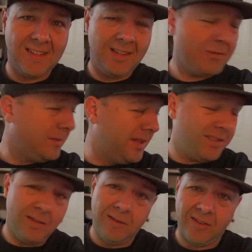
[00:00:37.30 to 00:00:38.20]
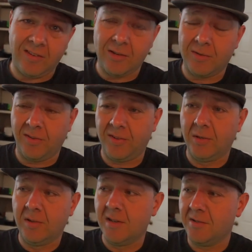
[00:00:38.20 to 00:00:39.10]
I think what I'm going to do is just go over to
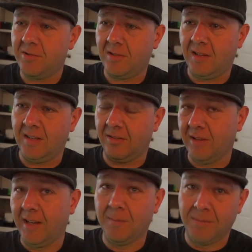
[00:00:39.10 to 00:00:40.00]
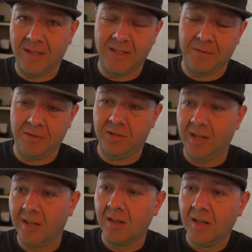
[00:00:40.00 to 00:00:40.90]
storage and grab a different
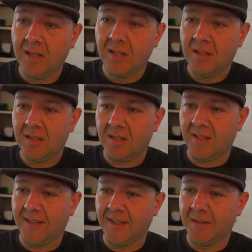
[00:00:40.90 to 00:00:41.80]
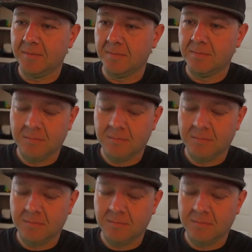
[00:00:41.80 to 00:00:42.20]
chair. Um,